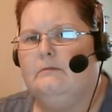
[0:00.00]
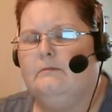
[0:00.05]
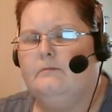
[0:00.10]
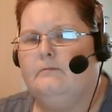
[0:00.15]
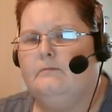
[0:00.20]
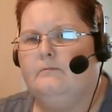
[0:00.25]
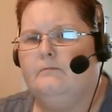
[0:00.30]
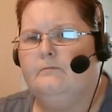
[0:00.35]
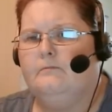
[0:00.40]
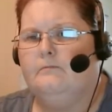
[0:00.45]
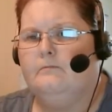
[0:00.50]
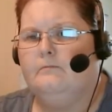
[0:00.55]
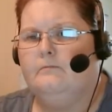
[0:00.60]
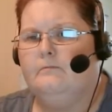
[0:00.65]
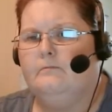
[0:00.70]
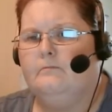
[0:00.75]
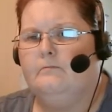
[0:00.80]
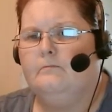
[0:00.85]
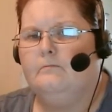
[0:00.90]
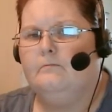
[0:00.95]

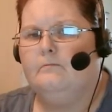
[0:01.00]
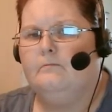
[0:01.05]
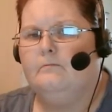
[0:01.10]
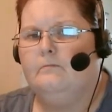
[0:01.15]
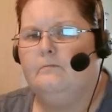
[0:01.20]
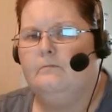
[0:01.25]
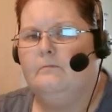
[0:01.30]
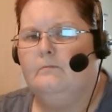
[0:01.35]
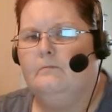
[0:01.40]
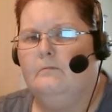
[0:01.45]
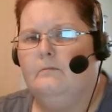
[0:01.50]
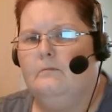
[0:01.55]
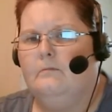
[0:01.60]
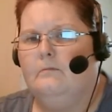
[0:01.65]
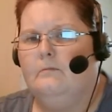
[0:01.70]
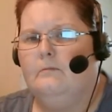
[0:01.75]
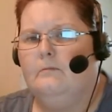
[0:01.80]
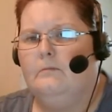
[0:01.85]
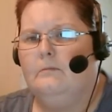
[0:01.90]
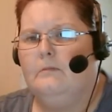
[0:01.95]

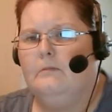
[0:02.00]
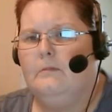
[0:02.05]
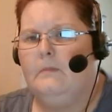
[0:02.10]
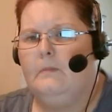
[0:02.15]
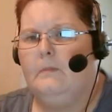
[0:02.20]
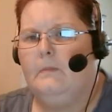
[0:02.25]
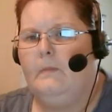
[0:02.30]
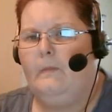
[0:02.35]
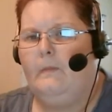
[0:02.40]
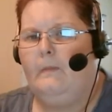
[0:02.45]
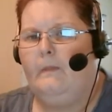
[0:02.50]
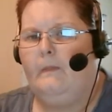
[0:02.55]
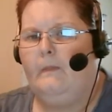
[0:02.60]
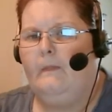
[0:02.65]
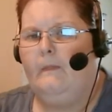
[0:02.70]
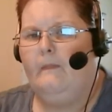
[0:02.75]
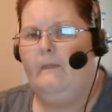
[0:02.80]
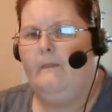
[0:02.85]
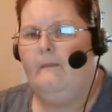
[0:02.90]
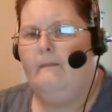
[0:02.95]

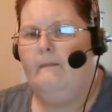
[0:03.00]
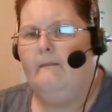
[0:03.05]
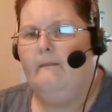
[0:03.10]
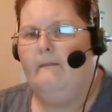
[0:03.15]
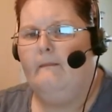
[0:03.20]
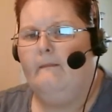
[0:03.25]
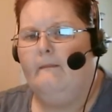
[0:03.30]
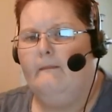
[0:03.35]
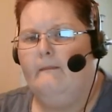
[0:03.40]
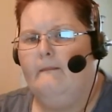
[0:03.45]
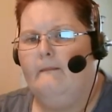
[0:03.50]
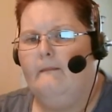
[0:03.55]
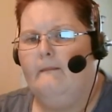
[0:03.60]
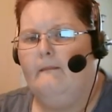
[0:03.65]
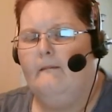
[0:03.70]
No one is speaking in this clip.